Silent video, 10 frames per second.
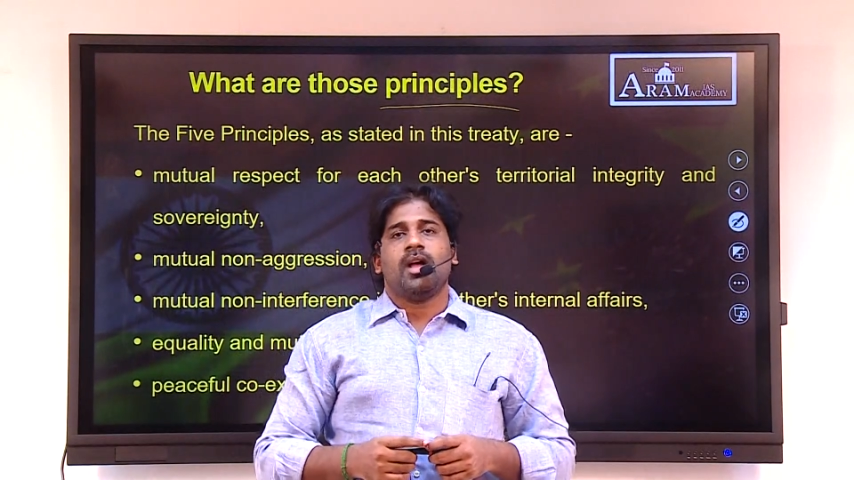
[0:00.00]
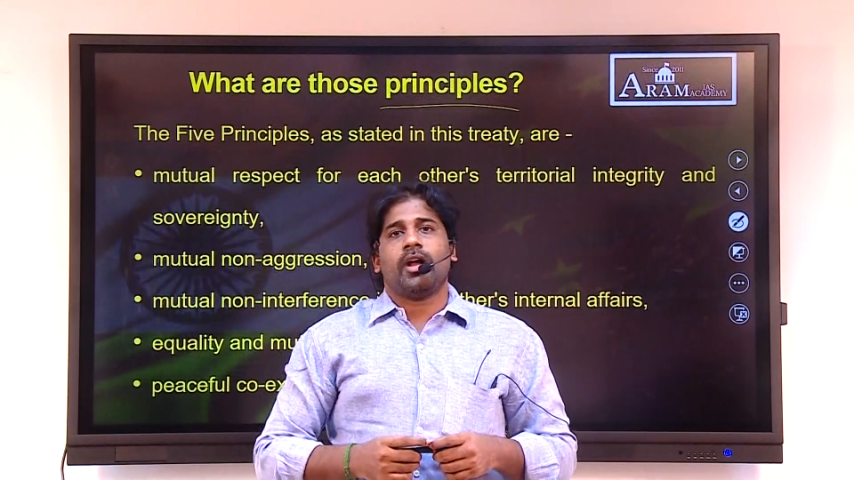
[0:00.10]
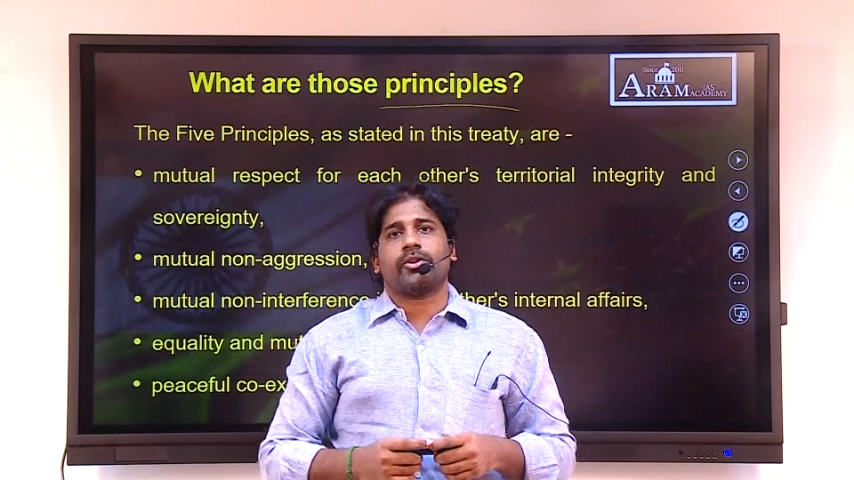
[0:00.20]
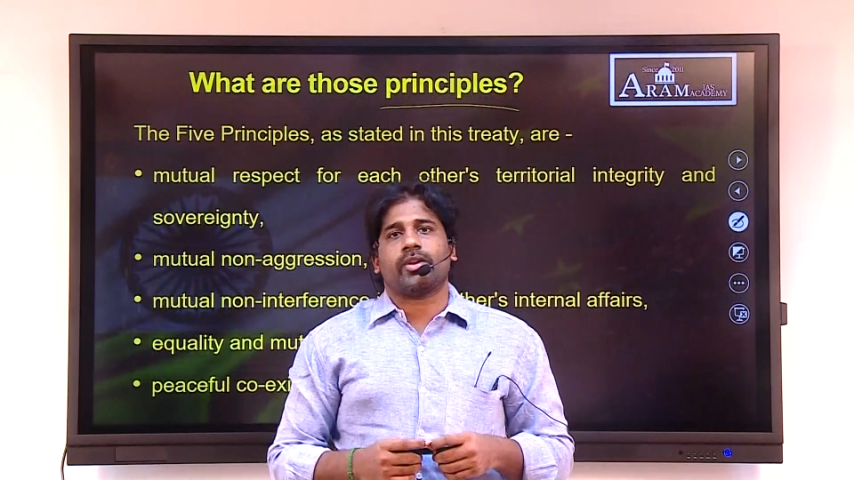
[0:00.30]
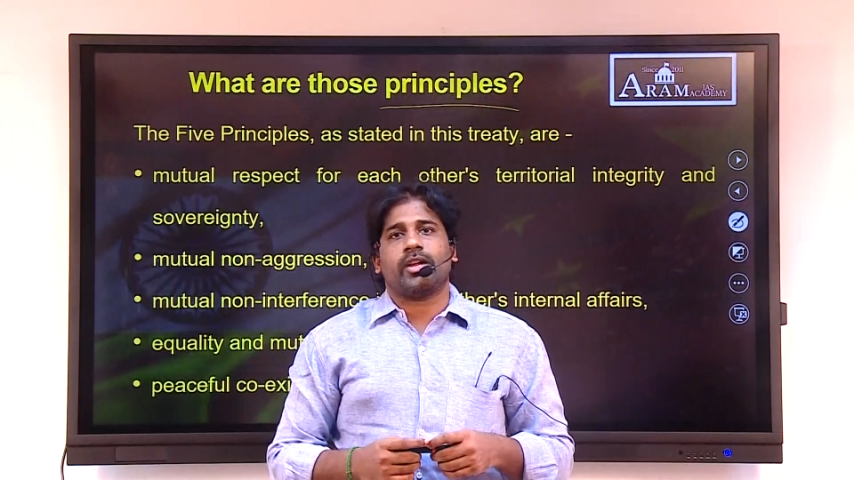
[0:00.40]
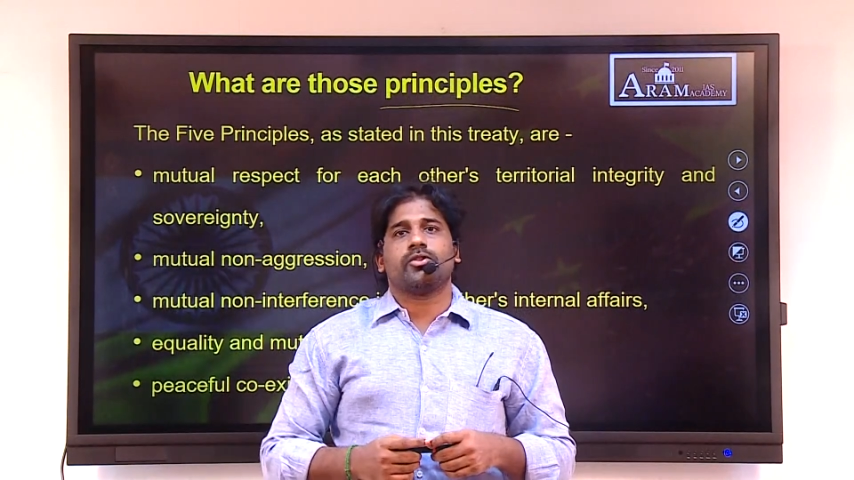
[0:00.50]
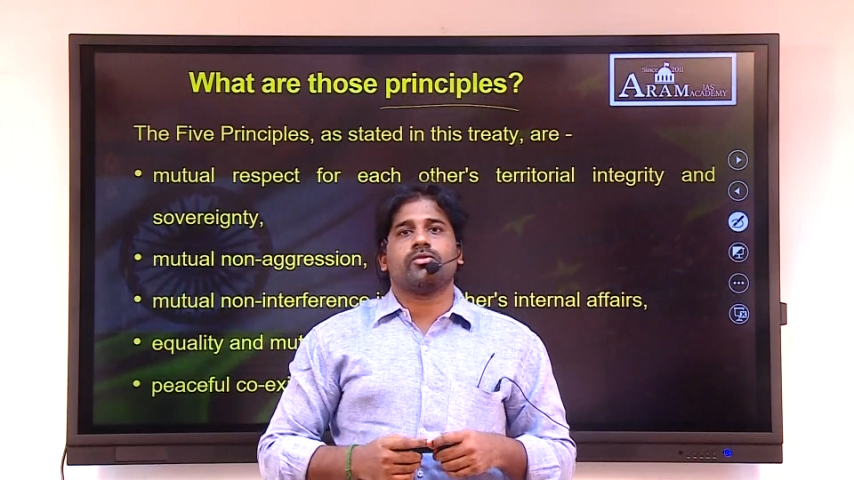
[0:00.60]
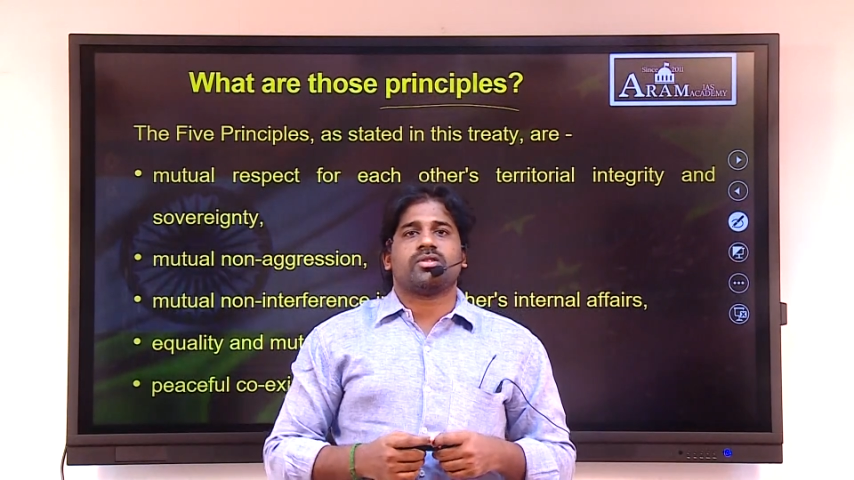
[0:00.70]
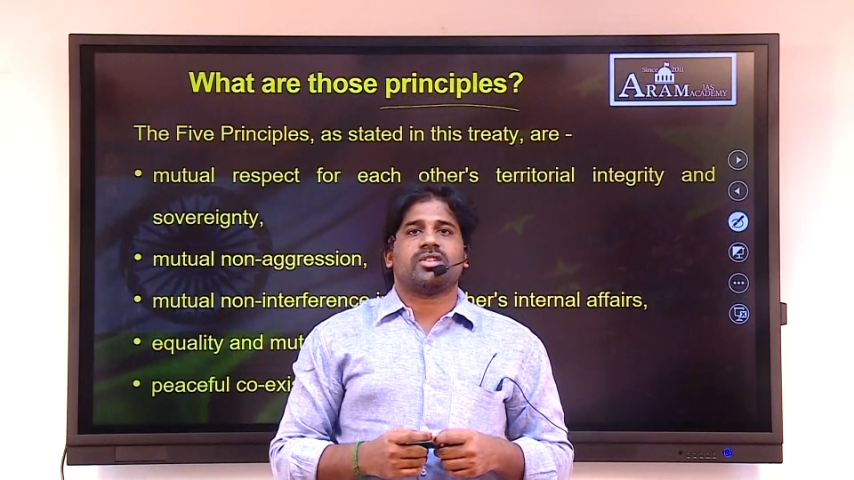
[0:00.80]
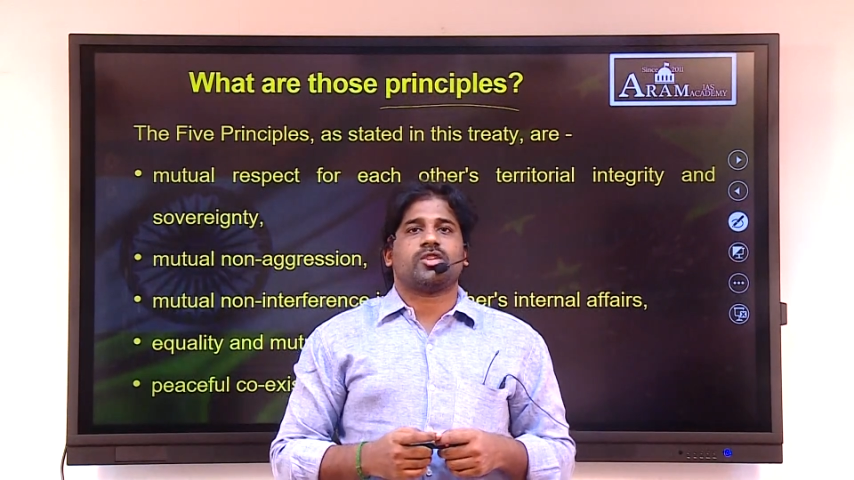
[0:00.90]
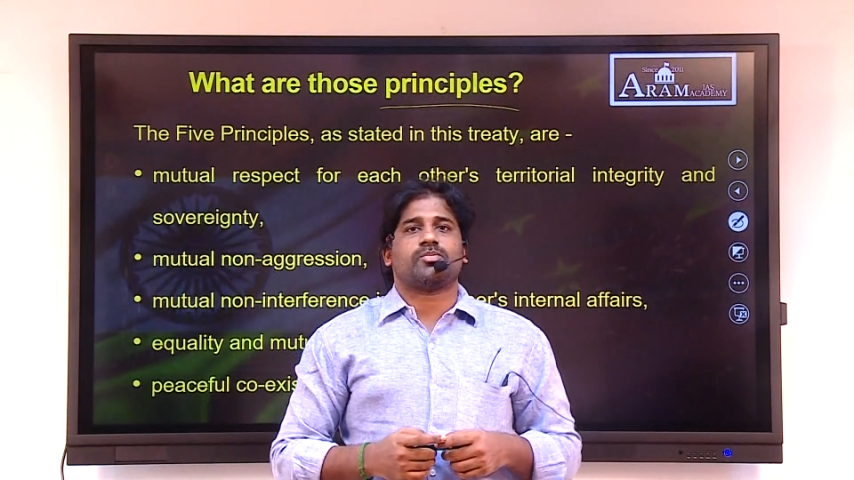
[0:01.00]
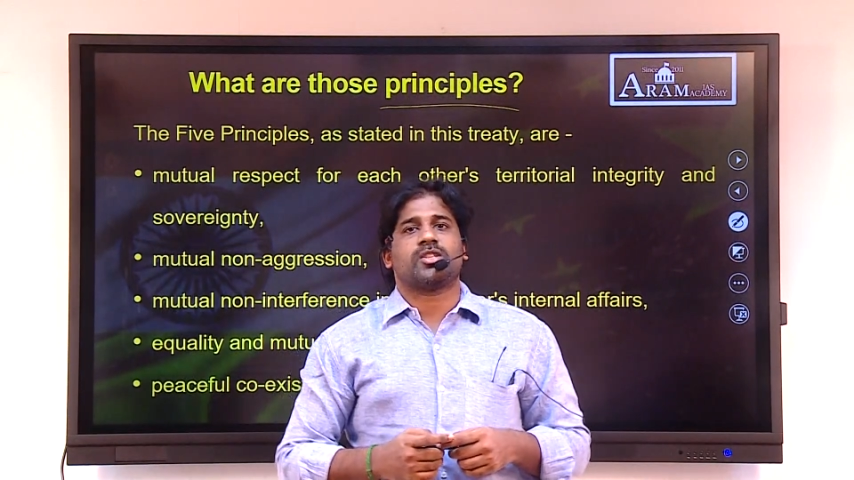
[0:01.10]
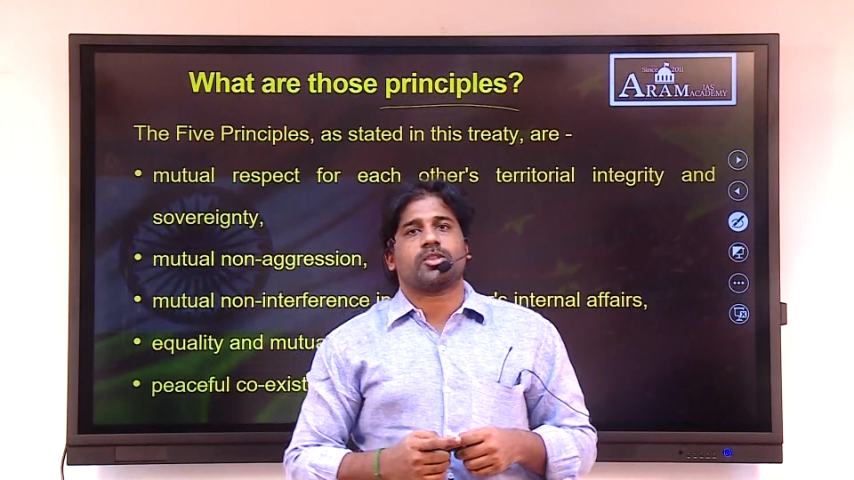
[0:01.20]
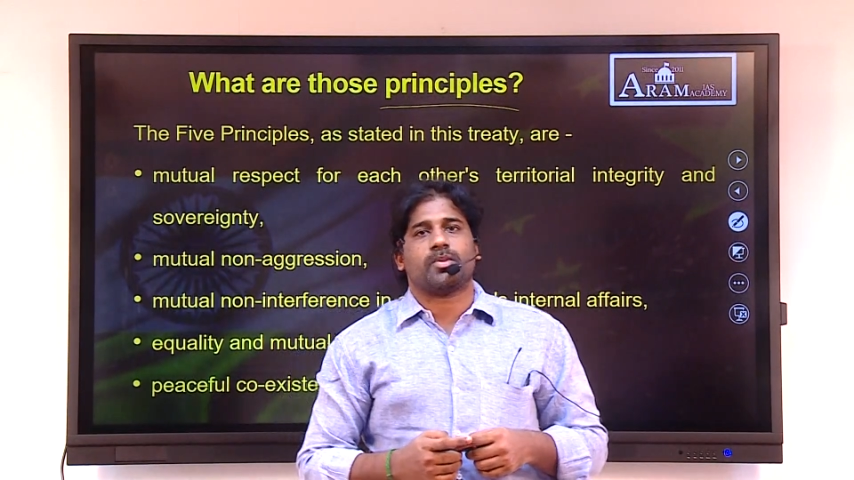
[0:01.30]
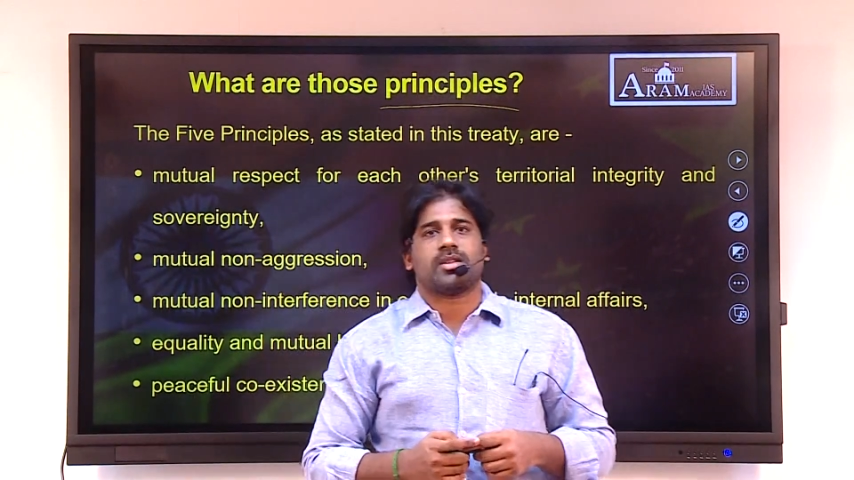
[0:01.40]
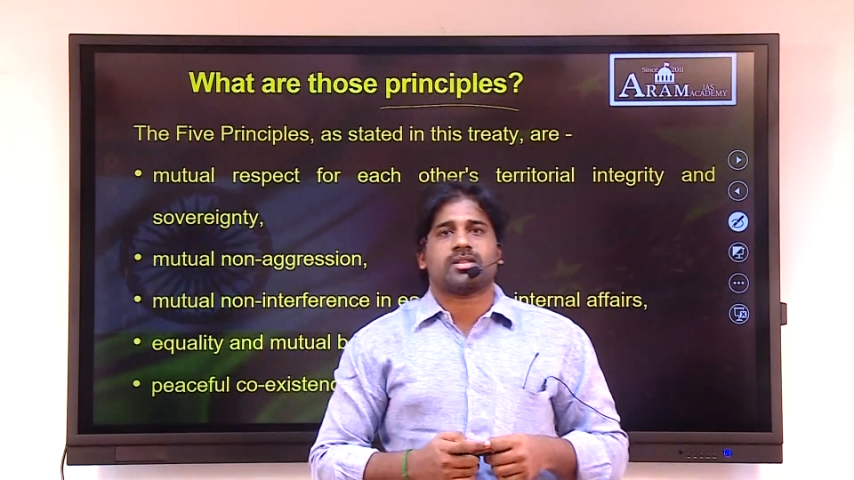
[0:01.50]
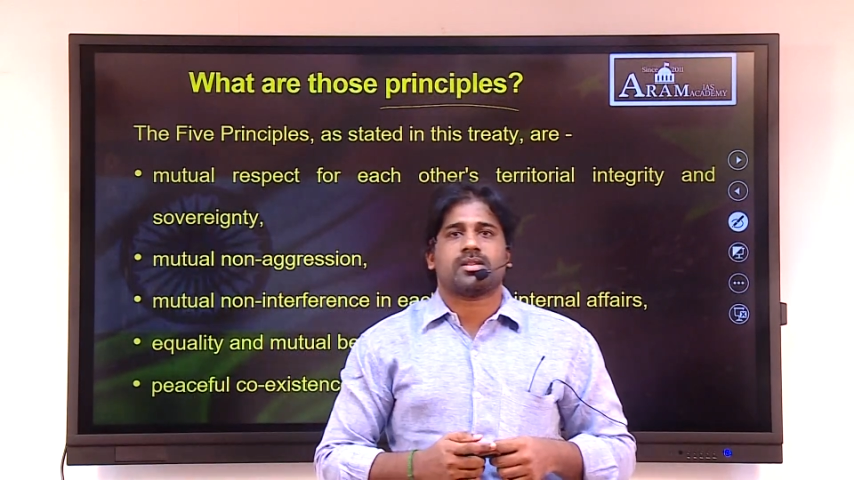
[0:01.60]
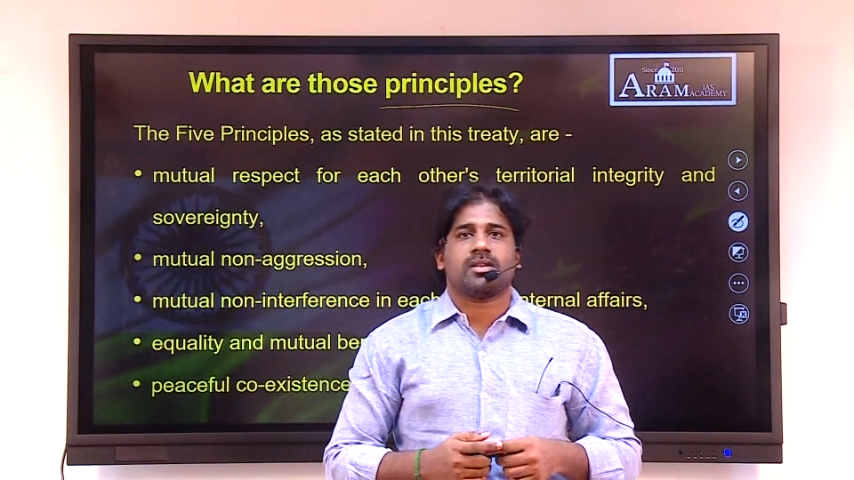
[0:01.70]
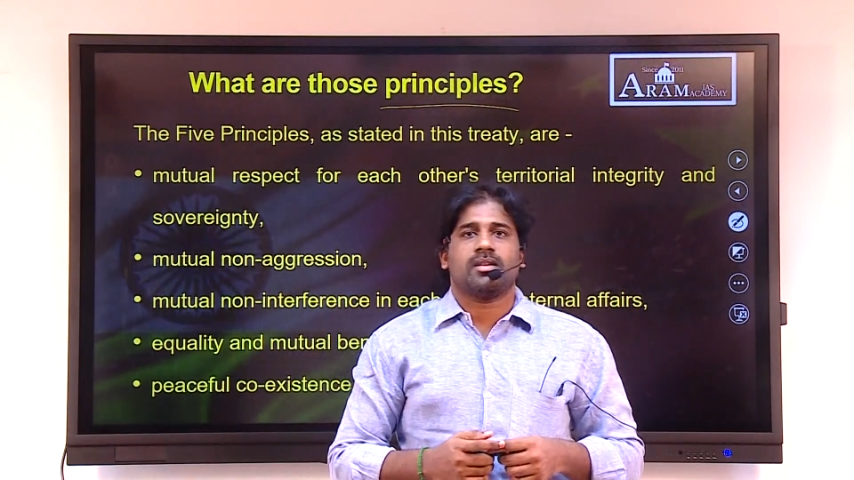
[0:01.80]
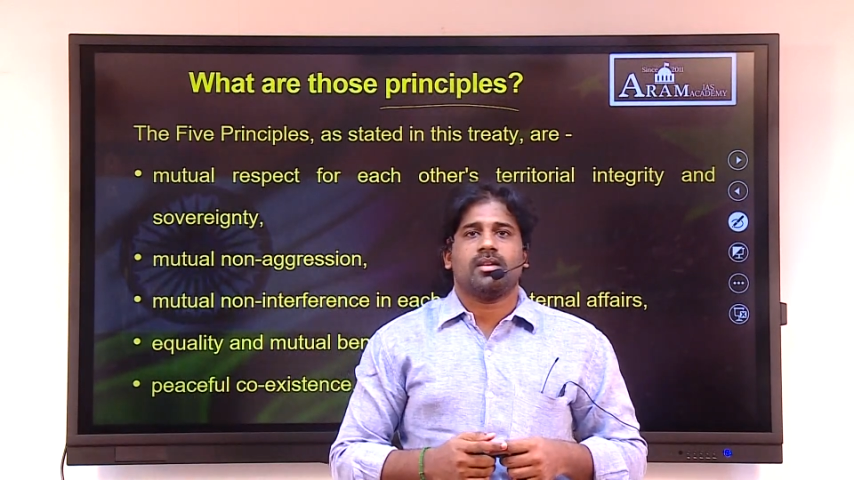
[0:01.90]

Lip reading: and you can use these principles